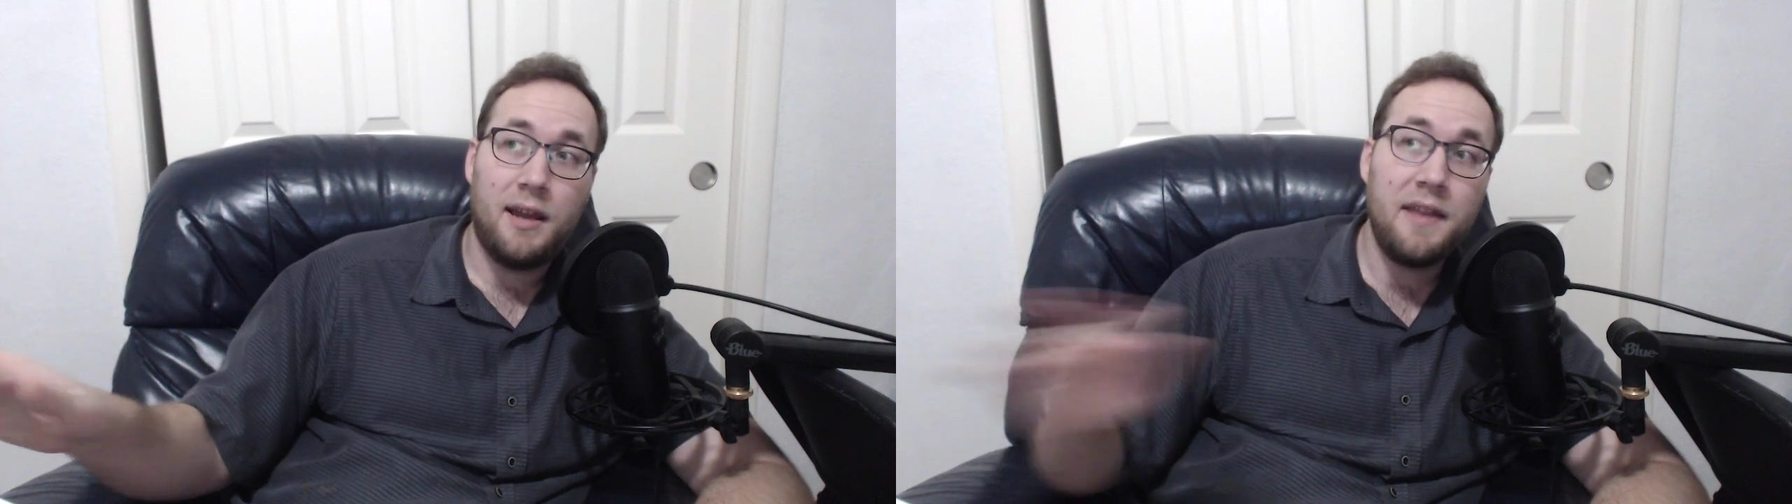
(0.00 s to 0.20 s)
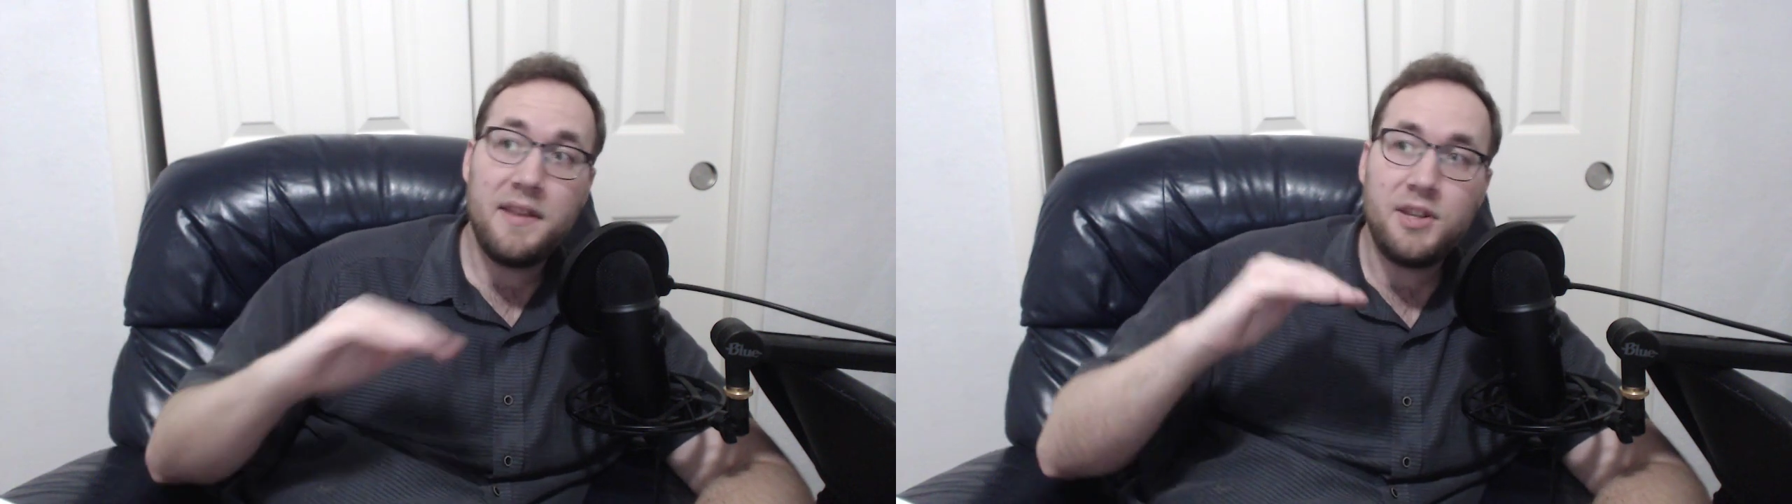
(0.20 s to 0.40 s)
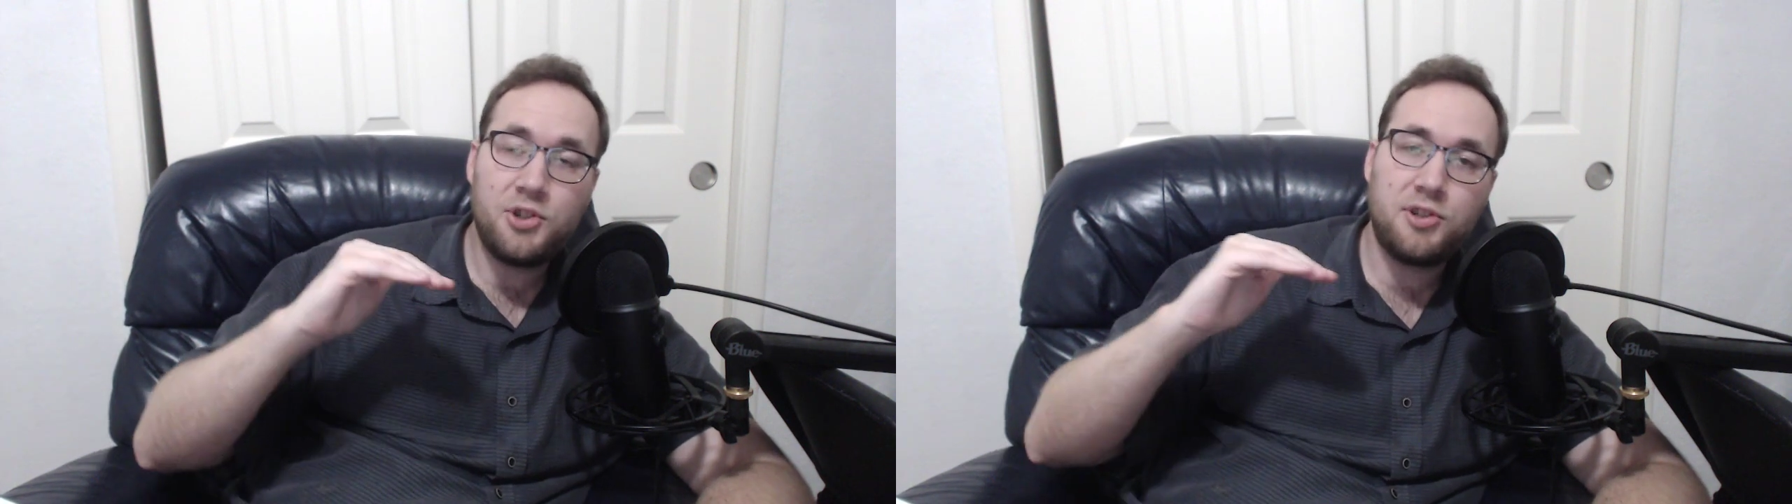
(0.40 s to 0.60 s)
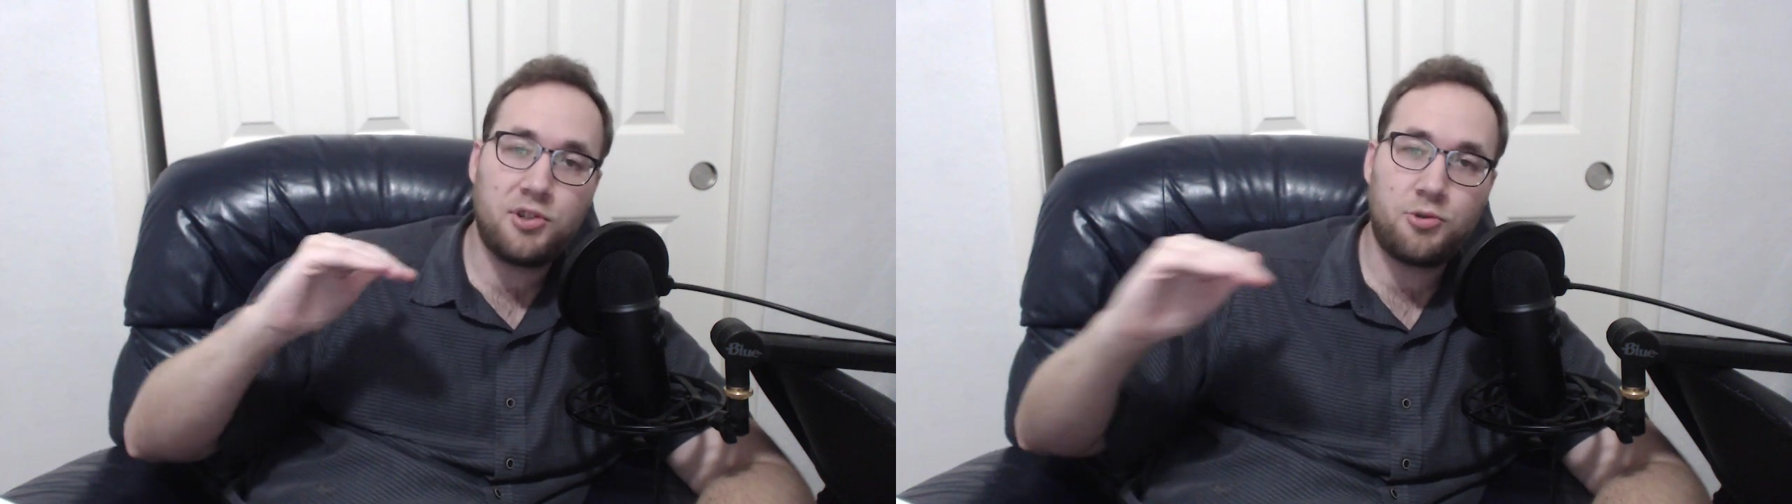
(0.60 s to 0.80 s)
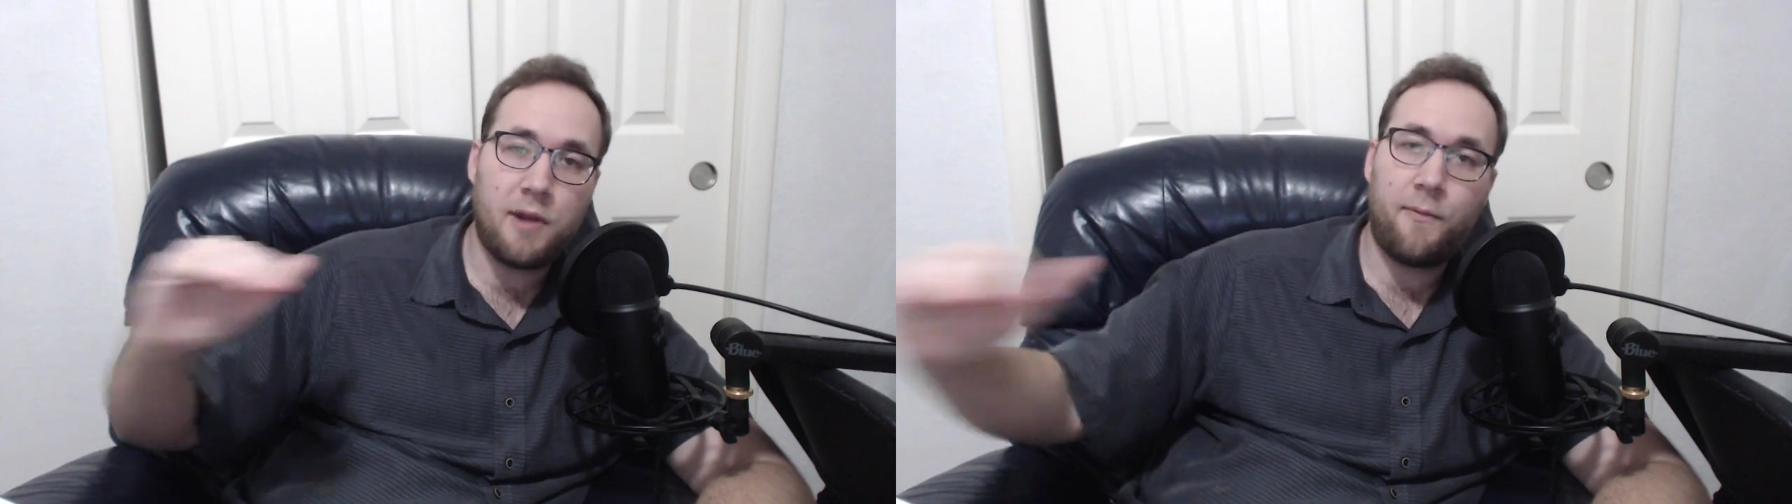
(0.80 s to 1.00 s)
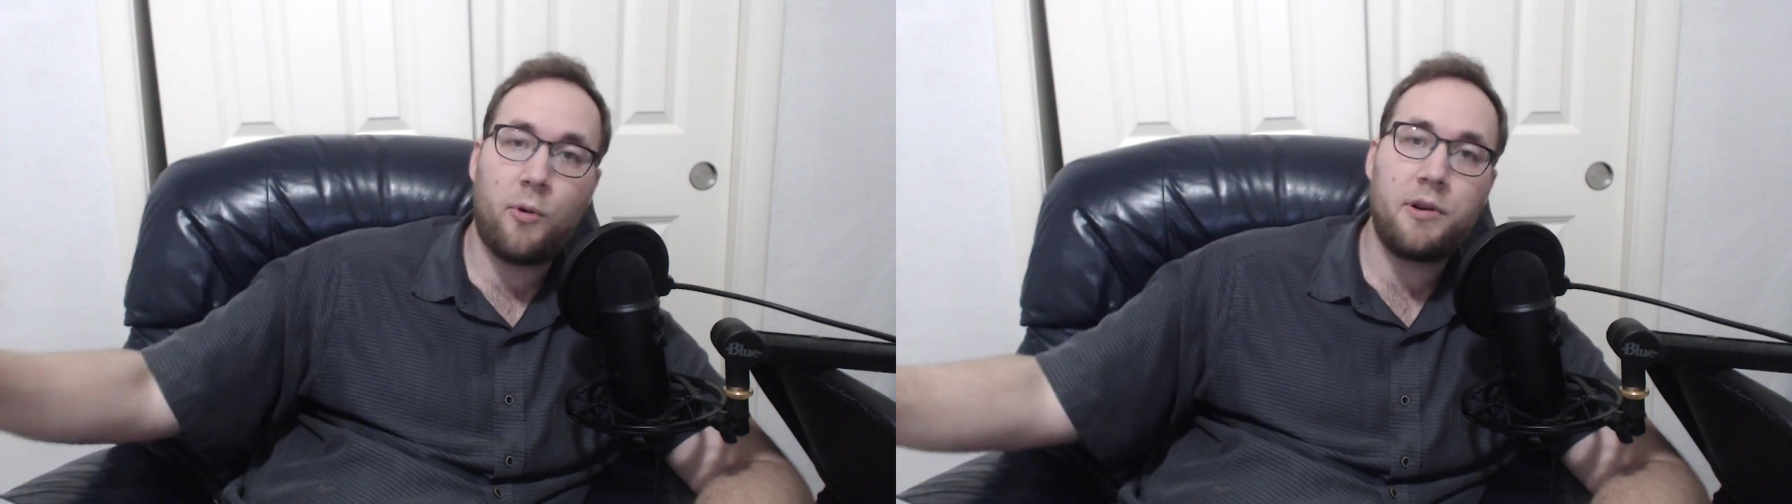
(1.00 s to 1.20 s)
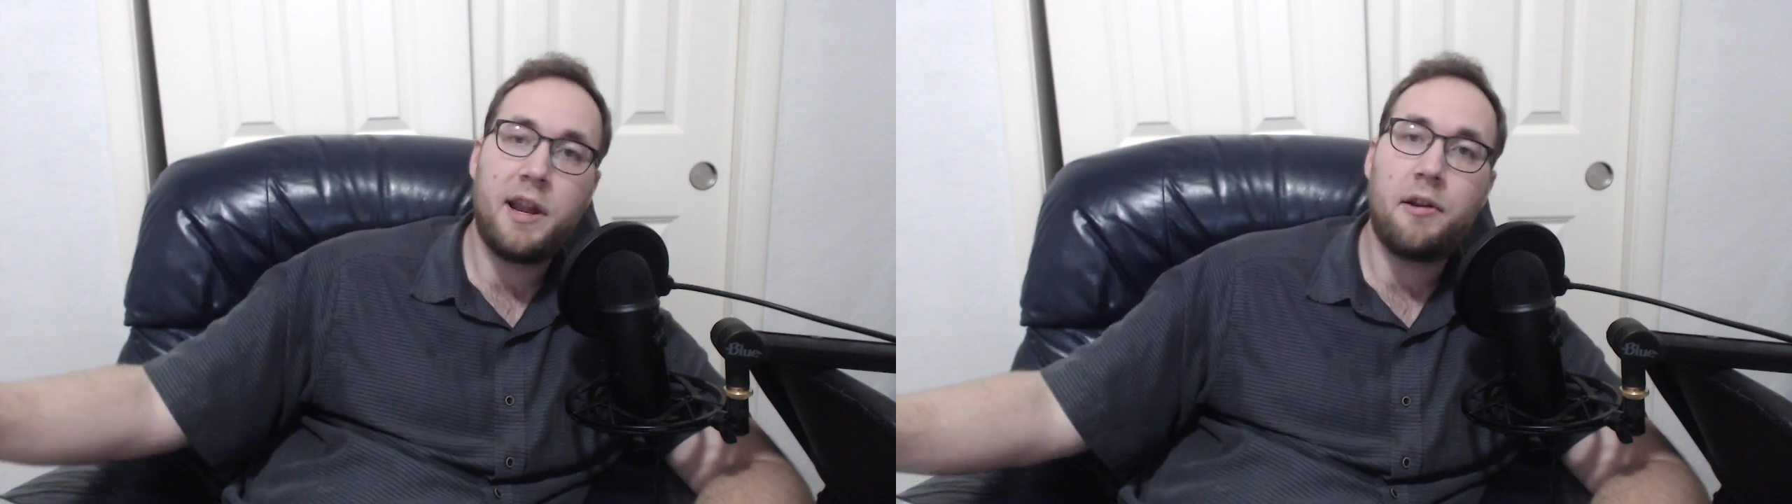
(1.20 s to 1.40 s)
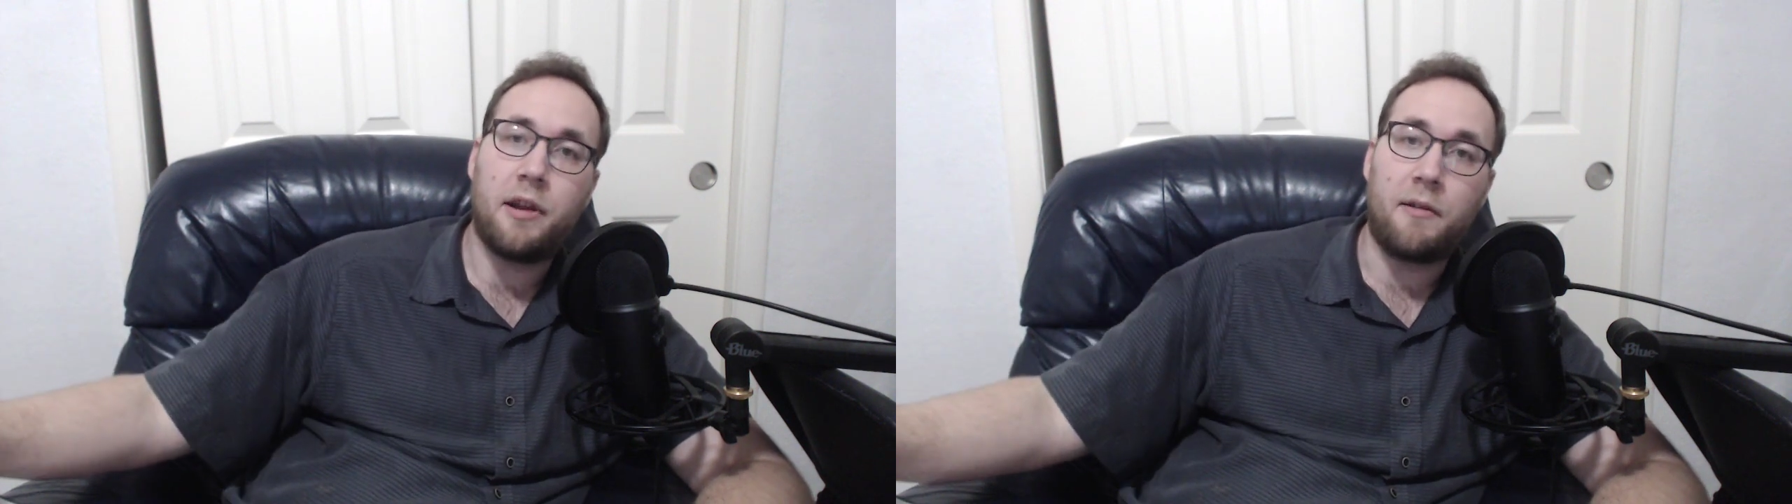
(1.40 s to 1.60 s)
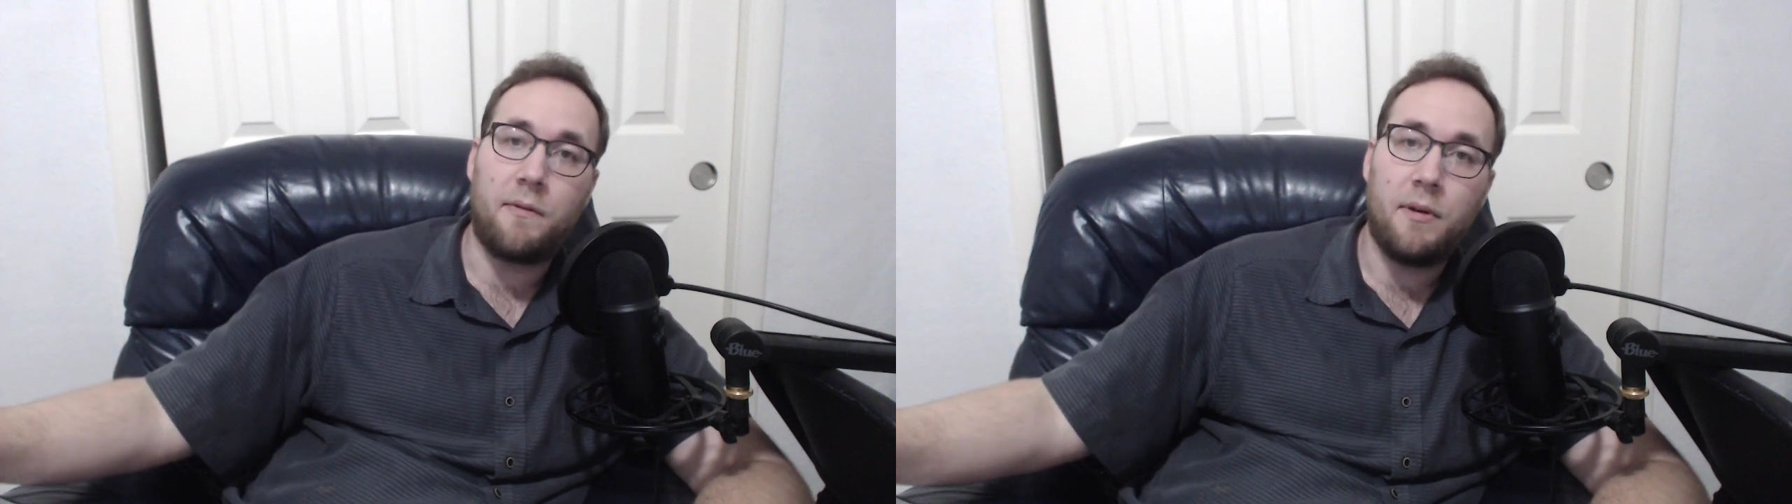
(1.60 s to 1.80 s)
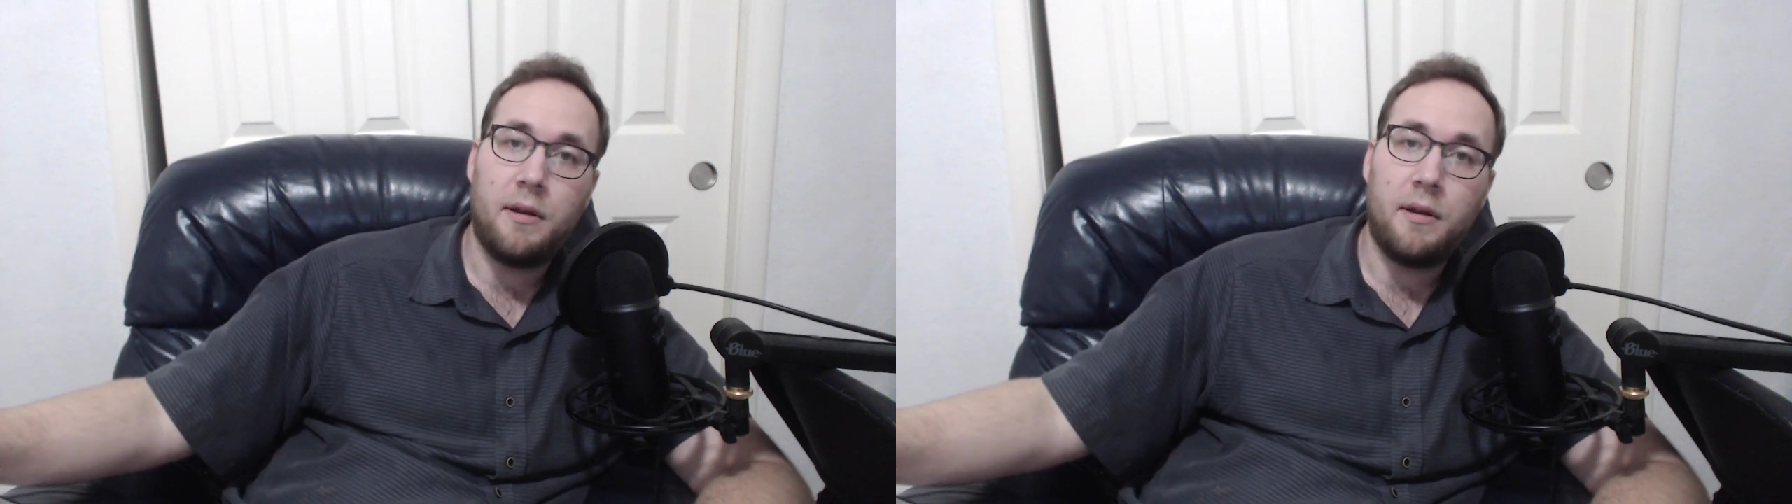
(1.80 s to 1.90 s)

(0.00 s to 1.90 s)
and then it's just a straightforward narrative.